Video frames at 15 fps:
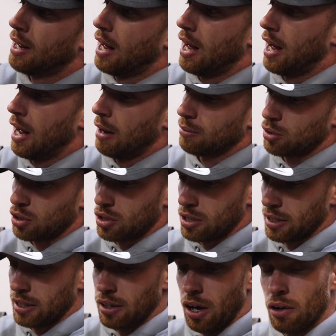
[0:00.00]
just
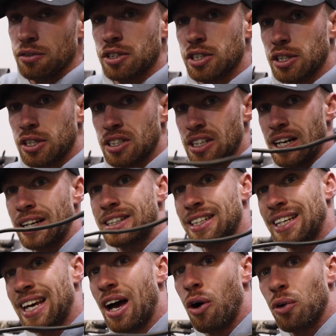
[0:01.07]
to, obviously, because I had to
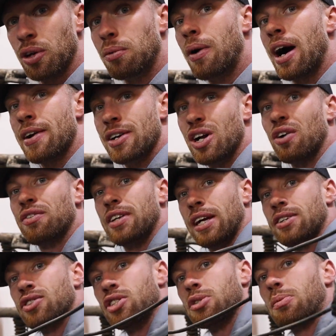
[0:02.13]
get all the wiring off the
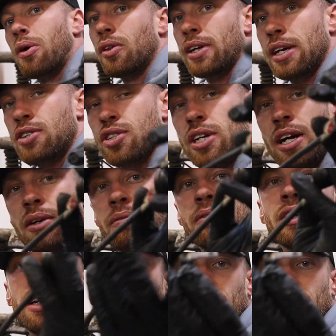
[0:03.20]
engine to pull the engine out.